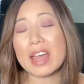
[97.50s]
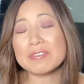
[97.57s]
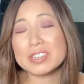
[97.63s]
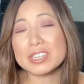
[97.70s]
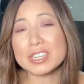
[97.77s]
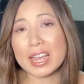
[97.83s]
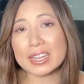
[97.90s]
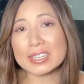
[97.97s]
the F
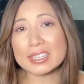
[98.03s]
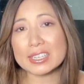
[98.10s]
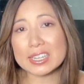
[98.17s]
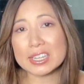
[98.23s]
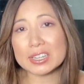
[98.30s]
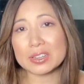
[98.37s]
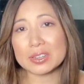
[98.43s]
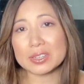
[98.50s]
T X
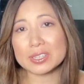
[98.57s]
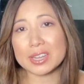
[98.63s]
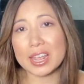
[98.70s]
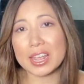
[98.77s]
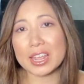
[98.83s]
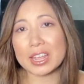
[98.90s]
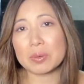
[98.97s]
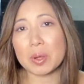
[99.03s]
deal,
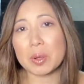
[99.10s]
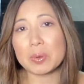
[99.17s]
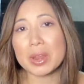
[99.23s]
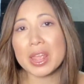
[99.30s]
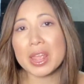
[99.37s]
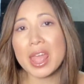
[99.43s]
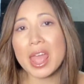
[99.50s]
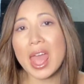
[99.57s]
saying,
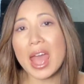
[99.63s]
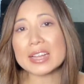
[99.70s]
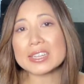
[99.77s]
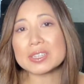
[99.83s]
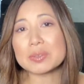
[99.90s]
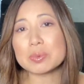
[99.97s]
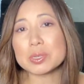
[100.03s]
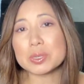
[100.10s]
quote,
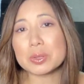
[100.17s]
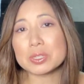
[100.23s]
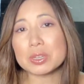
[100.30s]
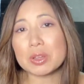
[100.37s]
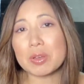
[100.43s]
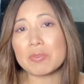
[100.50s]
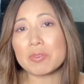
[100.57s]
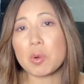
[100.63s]
"As a
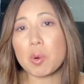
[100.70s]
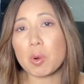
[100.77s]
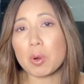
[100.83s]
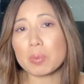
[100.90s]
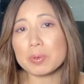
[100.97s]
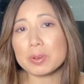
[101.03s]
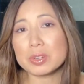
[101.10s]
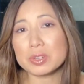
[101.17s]
result of
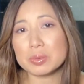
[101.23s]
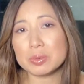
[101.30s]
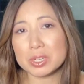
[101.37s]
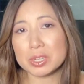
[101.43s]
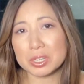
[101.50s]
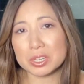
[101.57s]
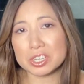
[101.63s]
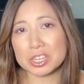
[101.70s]
corporate
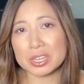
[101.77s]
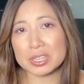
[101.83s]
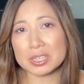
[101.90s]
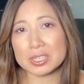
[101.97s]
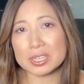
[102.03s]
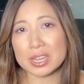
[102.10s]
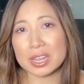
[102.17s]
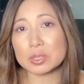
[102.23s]
due
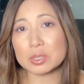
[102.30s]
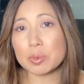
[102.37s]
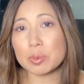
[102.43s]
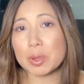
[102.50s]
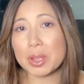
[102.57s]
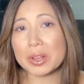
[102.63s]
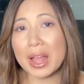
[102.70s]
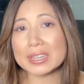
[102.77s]
diligence, as
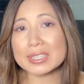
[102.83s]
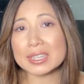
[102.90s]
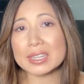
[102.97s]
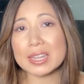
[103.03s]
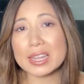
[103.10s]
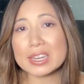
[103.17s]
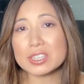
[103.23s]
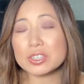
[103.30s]
well
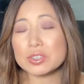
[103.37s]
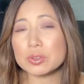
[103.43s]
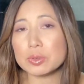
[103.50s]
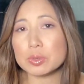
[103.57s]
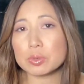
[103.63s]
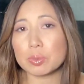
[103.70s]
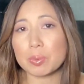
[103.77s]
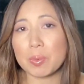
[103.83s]
as the latest
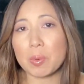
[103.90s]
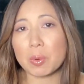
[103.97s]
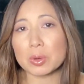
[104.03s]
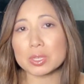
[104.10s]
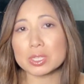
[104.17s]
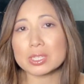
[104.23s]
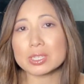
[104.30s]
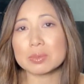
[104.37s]
news
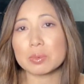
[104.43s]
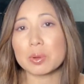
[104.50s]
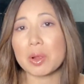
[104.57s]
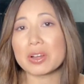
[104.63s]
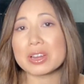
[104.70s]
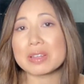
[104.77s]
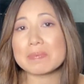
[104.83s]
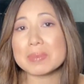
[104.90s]
reports
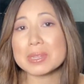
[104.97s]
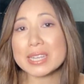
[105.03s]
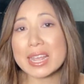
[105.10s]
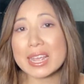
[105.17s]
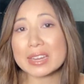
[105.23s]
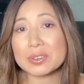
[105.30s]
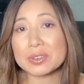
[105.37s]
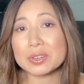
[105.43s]
regarding
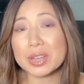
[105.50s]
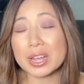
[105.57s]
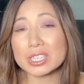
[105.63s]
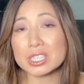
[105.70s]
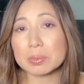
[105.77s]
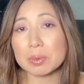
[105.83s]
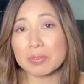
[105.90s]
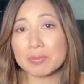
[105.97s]
mishandled
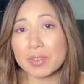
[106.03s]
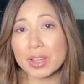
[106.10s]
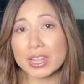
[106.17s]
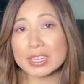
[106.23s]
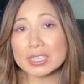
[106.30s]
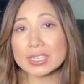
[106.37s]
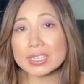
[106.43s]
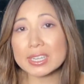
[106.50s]
customer
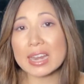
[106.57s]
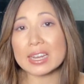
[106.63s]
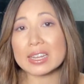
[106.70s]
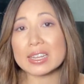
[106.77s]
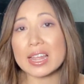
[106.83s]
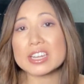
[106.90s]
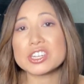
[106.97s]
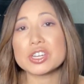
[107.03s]
funds
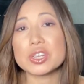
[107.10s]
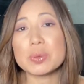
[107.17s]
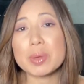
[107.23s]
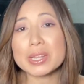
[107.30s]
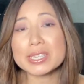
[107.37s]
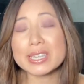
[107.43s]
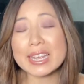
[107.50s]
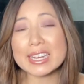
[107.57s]
and alleged
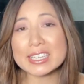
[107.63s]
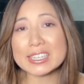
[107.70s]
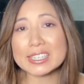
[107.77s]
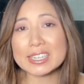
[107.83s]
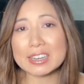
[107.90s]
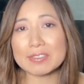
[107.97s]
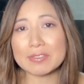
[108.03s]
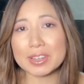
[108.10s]
U S
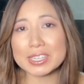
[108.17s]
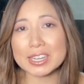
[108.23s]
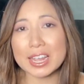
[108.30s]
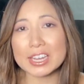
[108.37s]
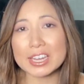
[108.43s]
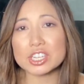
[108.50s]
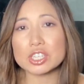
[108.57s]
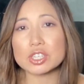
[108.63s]
agency
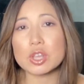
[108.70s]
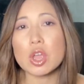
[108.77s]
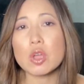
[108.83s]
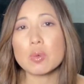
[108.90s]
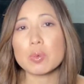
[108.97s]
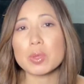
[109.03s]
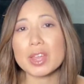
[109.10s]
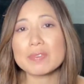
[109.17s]
investigations,
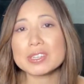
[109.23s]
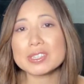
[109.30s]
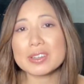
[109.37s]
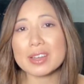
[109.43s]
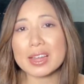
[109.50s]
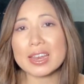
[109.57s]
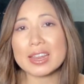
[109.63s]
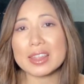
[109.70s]
we have
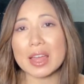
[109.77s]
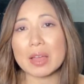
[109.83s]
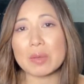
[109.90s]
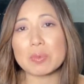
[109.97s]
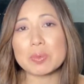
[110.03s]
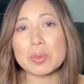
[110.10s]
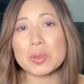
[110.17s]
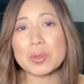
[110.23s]
decided
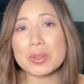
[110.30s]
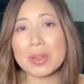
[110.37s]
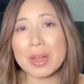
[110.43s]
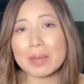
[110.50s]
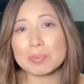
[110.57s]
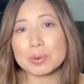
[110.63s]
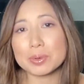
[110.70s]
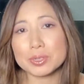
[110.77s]
that we will
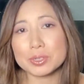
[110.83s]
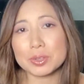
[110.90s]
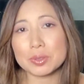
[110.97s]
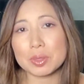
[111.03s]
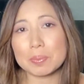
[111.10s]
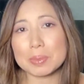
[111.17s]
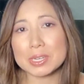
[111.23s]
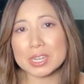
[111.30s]
not
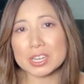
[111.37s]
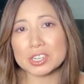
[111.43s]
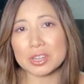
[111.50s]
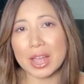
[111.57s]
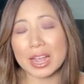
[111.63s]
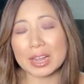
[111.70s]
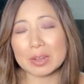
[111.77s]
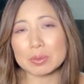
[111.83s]
pursue the
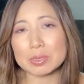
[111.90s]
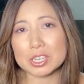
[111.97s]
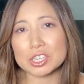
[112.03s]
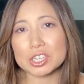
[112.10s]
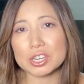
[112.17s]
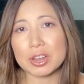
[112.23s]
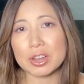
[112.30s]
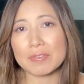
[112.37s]
potential
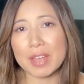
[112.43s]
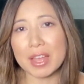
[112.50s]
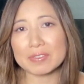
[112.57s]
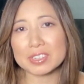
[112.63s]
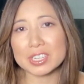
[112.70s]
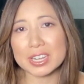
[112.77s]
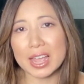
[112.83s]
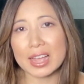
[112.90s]
acquisition of
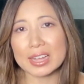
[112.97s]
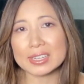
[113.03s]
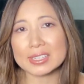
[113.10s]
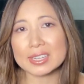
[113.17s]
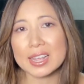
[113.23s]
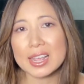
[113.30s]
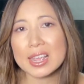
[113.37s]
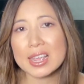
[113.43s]
F T
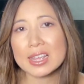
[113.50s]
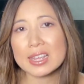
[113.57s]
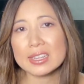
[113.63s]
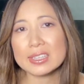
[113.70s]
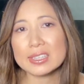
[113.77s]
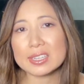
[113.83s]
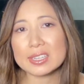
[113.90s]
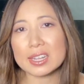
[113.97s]
X."
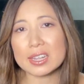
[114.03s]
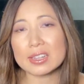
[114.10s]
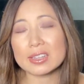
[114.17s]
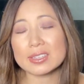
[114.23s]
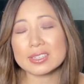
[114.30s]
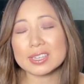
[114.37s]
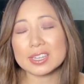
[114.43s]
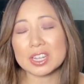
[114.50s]

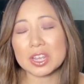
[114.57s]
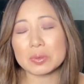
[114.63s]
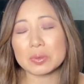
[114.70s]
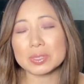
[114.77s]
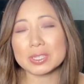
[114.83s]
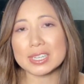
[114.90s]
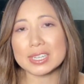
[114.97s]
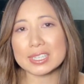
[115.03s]
C
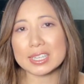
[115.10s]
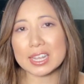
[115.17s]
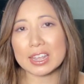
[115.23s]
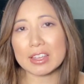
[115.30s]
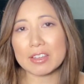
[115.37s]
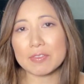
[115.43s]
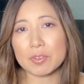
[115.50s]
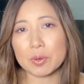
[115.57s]
E O C
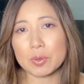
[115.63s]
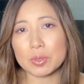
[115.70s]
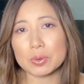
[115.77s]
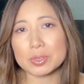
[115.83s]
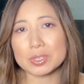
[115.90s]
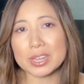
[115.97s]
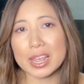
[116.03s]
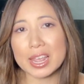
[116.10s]
Z
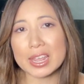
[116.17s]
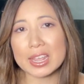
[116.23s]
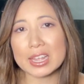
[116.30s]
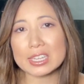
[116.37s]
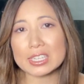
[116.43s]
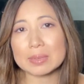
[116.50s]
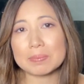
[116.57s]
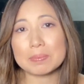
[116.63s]
further
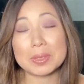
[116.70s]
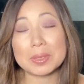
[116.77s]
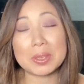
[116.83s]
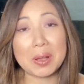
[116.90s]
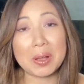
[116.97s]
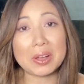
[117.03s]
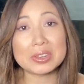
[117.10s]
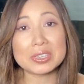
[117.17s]
saying it's
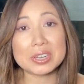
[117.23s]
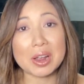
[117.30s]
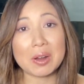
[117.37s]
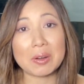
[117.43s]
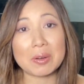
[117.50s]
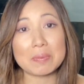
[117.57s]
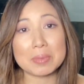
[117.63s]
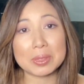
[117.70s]
beyond
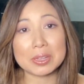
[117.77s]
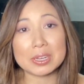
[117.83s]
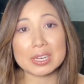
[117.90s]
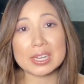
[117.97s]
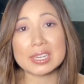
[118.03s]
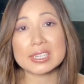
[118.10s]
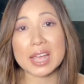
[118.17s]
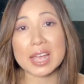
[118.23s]
our
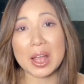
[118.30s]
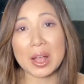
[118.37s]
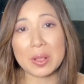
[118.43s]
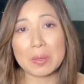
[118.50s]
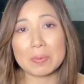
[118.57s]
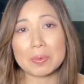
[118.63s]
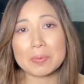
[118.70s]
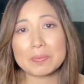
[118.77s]
ability to
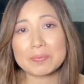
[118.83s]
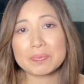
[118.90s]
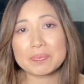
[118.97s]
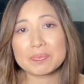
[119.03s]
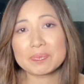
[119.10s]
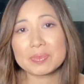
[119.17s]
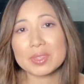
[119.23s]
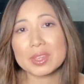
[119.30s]
help.
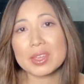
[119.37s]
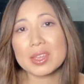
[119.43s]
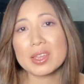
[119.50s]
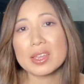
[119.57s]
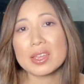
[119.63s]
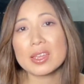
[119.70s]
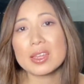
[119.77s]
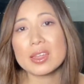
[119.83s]

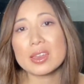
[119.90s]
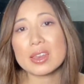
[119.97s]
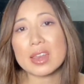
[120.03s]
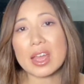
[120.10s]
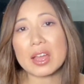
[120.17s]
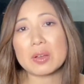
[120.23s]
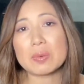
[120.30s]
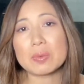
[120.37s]

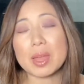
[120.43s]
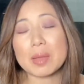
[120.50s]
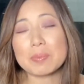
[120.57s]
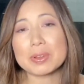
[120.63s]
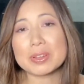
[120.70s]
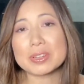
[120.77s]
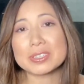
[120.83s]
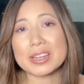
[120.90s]
Now
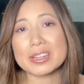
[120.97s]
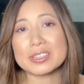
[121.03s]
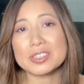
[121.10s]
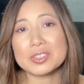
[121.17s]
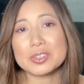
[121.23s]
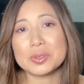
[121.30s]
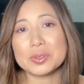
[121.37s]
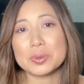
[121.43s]
that brings
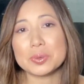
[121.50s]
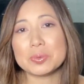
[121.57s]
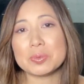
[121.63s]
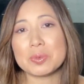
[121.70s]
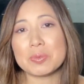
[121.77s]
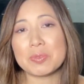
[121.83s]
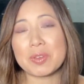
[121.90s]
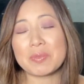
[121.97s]
us
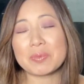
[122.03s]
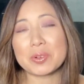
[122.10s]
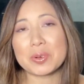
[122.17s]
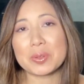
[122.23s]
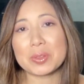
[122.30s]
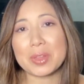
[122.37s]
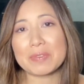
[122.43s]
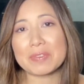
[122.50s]
to November